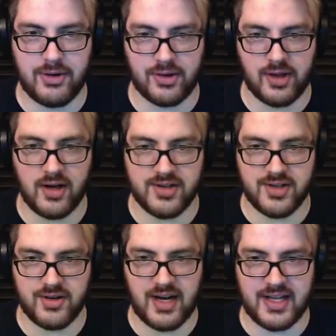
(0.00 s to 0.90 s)
call so
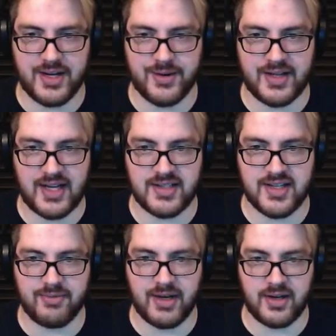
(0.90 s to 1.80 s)
they're not hearing that
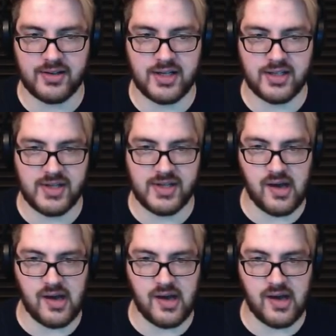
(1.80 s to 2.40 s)
stuff. But I'll just be like,